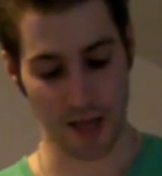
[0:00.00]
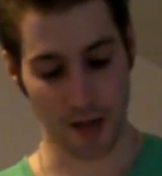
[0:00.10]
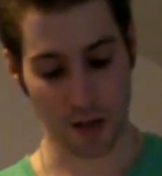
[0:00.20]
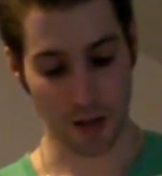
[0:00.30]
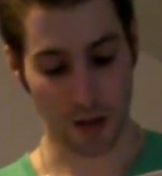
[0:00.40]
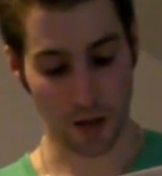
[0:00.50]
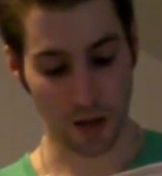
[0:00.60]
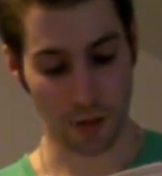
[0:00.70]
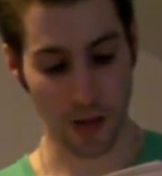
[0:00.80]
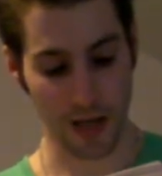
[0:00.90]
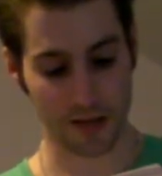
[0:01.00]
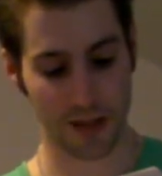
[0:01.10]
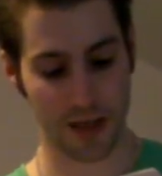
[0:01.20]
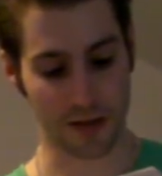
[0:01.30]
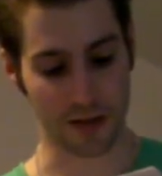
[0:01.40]
the tall wax
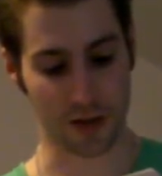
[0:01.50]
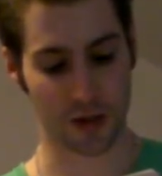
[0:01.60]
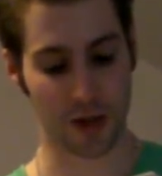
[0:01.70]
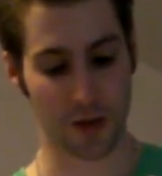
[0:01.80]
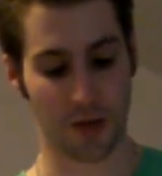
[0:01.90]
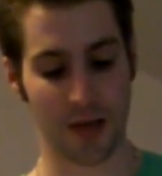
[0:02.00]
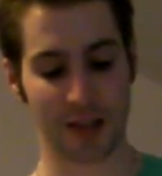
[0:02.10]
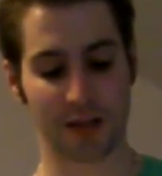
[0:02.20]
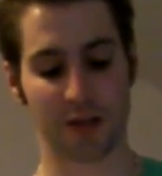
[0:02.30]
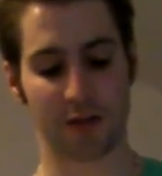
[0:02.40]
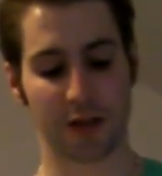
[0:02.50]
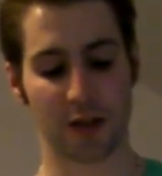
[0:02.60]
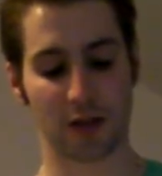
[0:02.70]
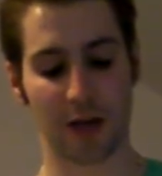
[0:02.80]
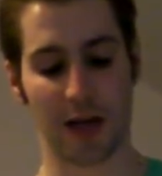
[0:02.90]
candle showing us
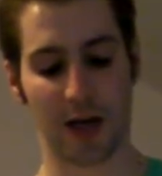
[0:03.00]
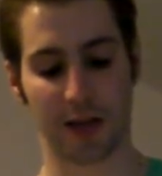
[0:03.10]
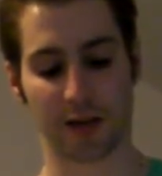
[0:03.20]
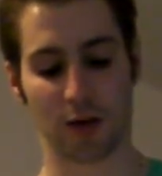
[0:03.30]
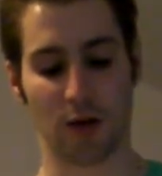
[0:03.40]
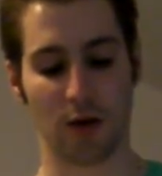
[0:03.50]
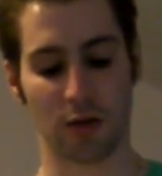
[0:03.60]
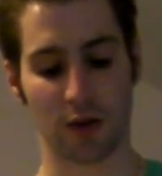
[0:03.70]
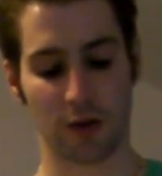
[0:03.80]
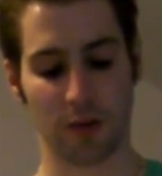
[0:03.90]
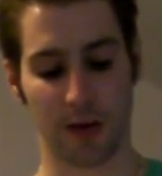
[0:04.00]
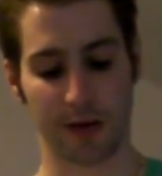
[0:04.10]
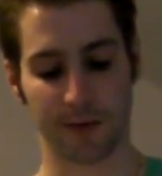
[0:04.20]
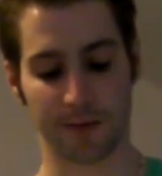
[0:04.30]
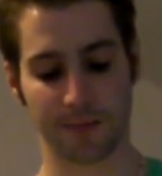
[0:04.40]
sufficient light to note it
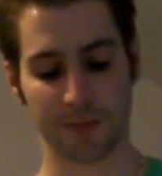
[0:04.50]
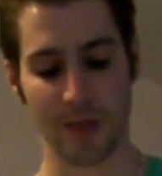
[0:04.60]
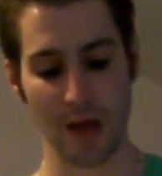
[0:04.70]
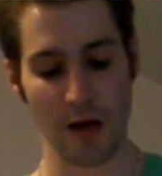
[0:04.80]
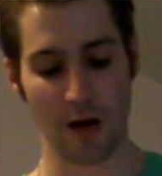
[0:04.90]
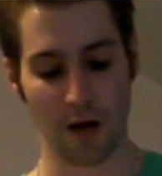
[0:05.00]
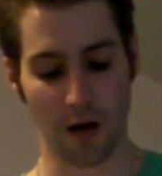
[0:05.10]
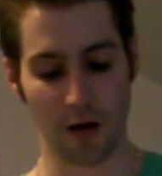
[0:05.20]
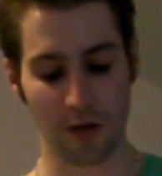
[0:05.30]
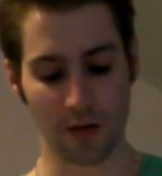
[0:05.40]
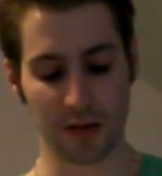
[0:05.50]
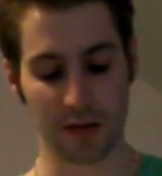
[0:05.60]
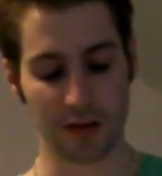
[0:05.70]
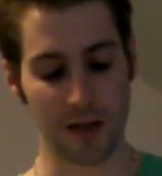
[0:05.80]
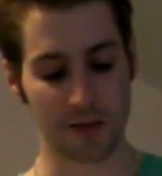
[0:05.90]
well. All
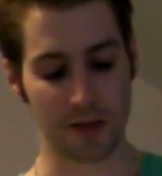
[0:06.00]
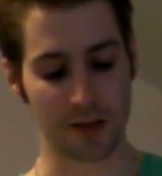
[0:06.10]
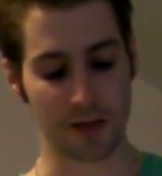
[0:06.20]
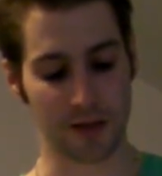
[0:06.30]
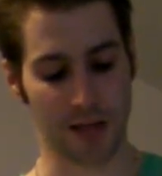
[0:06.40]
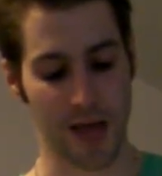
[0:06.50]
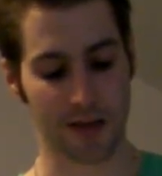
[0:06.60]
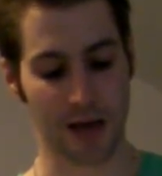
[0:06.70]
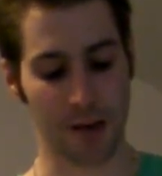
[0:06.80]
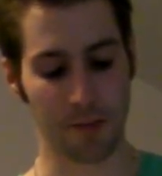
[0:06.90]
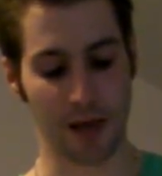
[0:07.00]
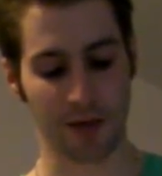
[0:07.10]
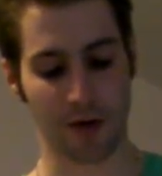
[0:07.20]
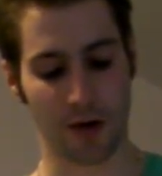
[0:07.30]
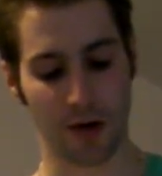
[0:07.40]
Lucy's loveliness had come back
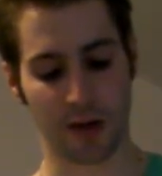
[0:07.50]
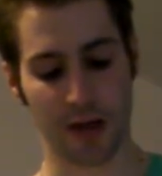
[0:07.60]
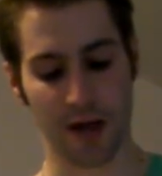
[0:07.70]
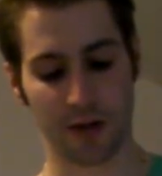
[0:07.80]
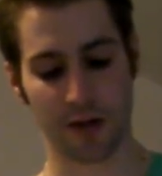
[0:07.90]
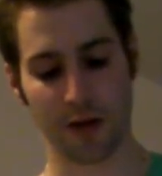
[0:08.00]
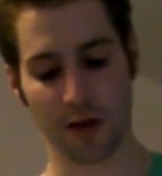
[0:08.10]
to her in death,